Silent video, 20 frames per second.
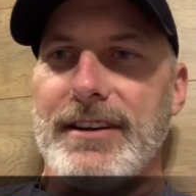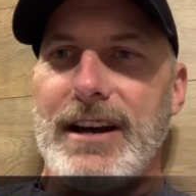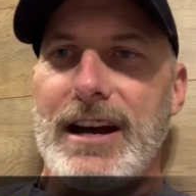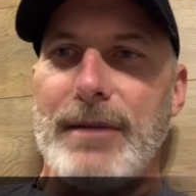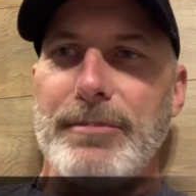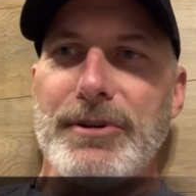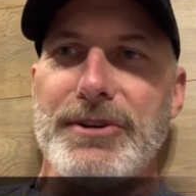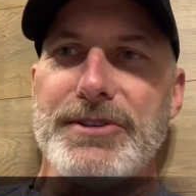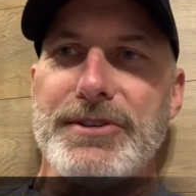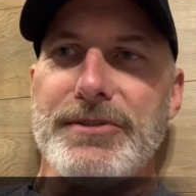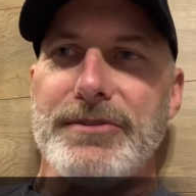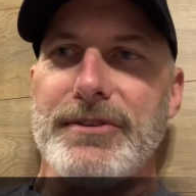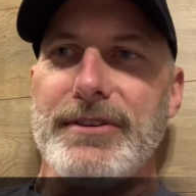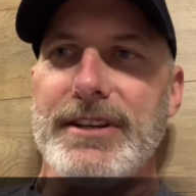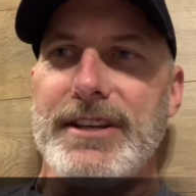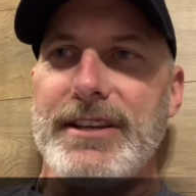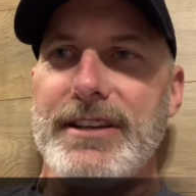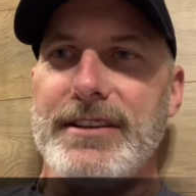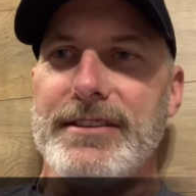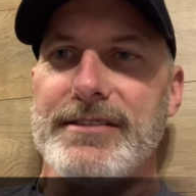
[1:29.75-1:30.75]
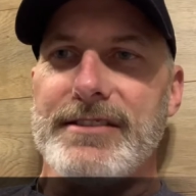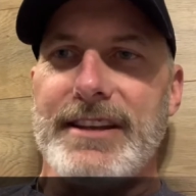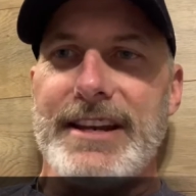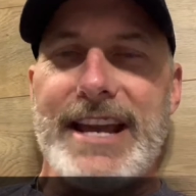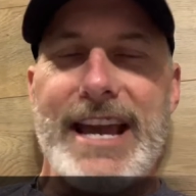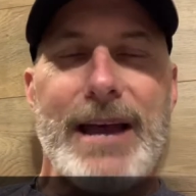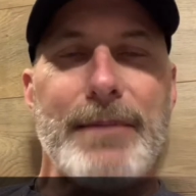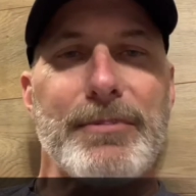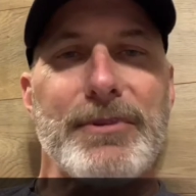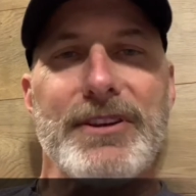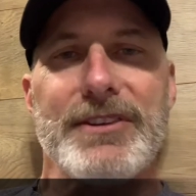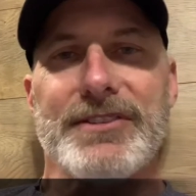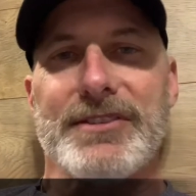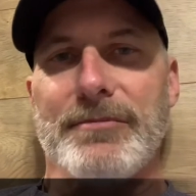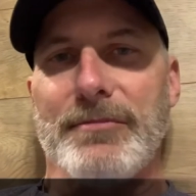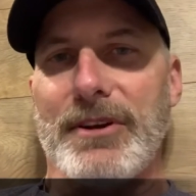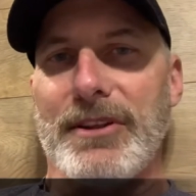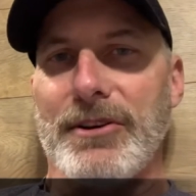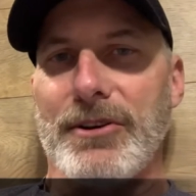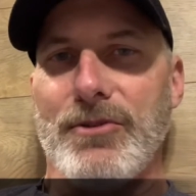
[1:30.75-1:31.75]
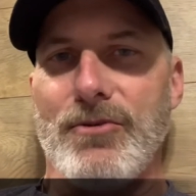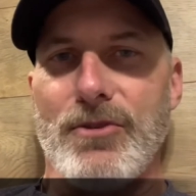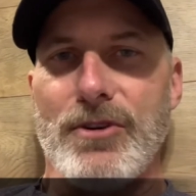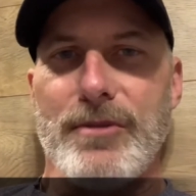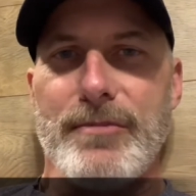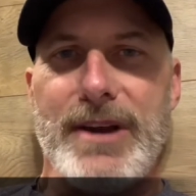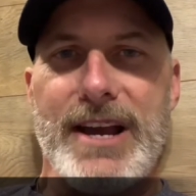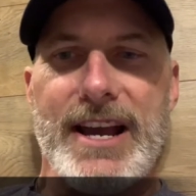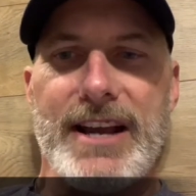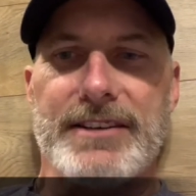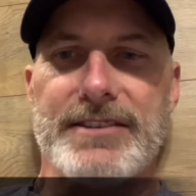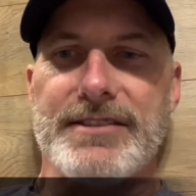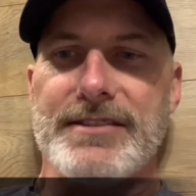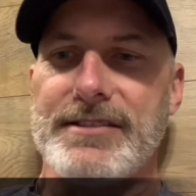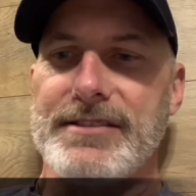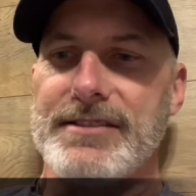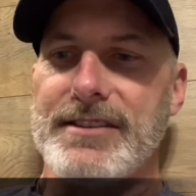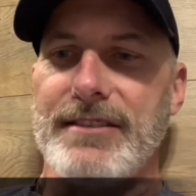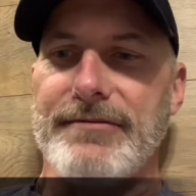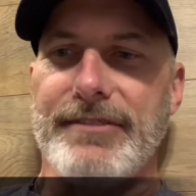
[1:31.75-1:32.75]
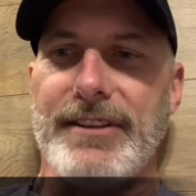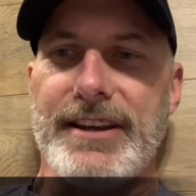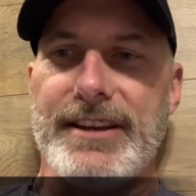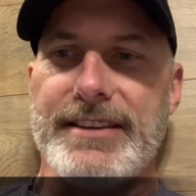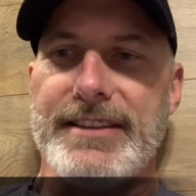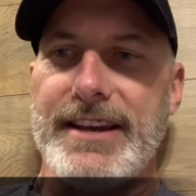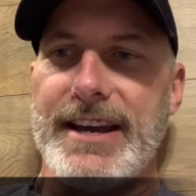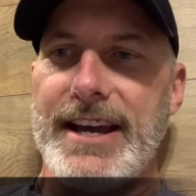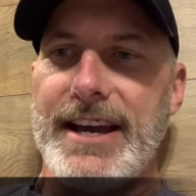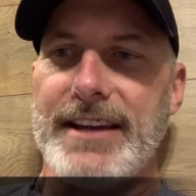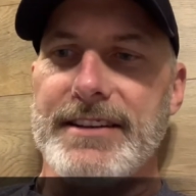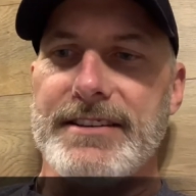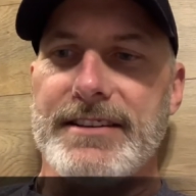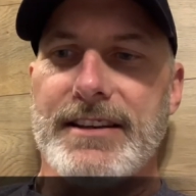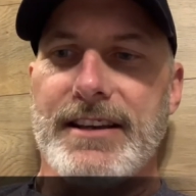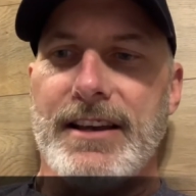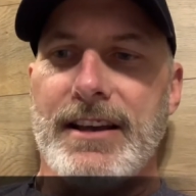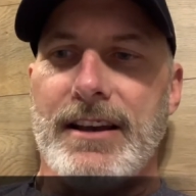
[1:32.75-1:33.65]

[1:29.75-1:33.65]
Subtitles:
opportunities that happened to some other quarterbacks and stuff like that,